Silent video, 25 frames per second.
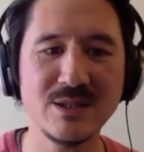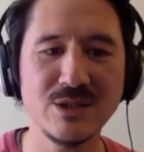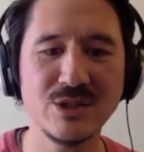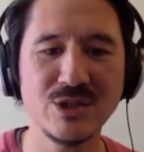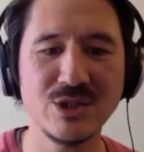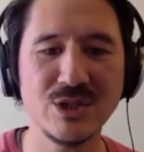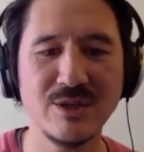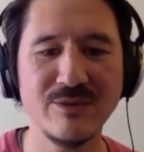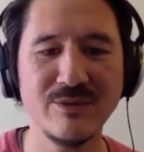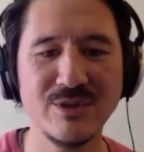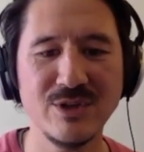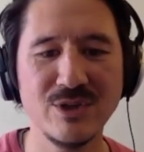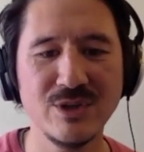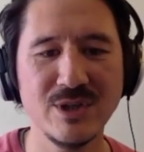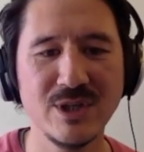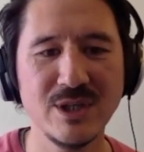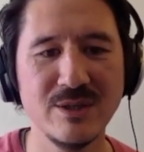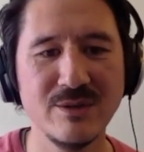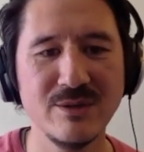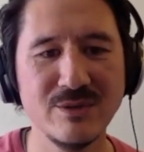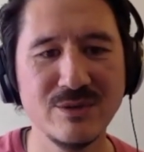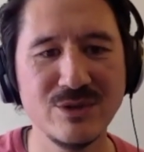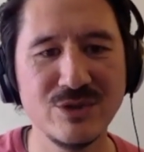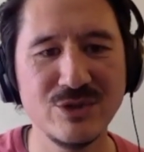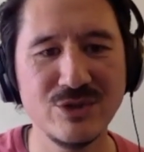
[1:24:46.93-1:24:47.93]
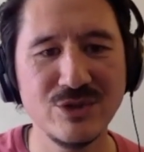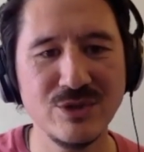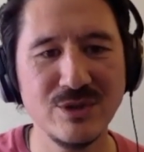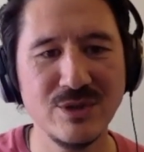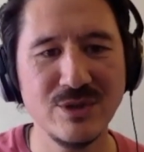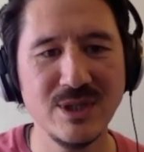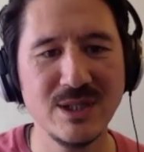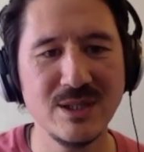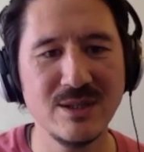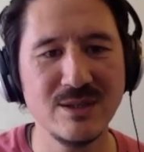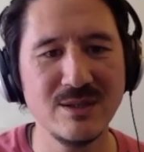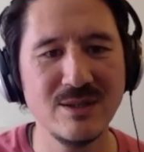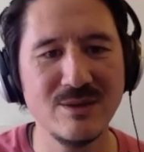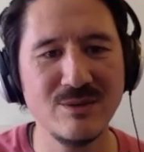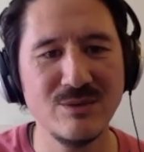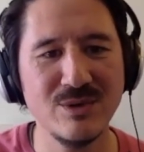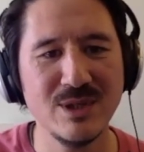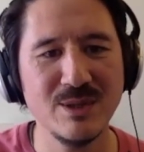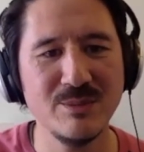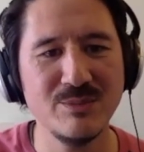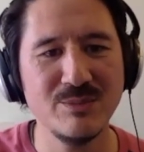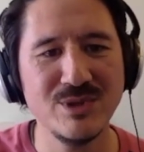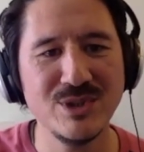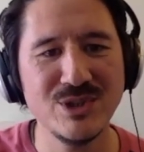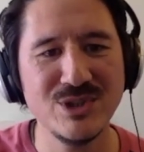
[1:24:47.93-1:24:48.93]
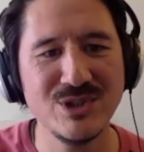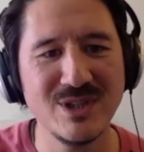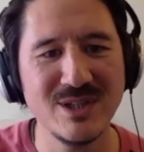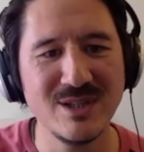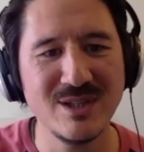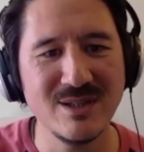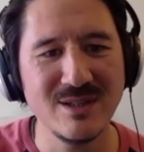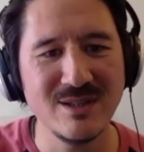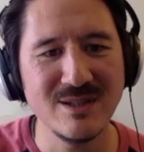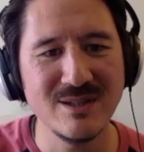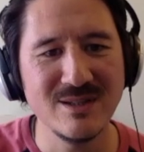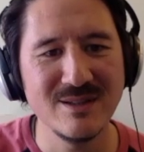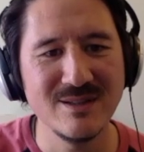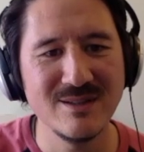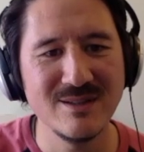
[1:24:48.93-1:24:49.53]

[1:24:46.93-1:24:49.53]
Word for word: and sharing your hero's journey. I really appreciate it.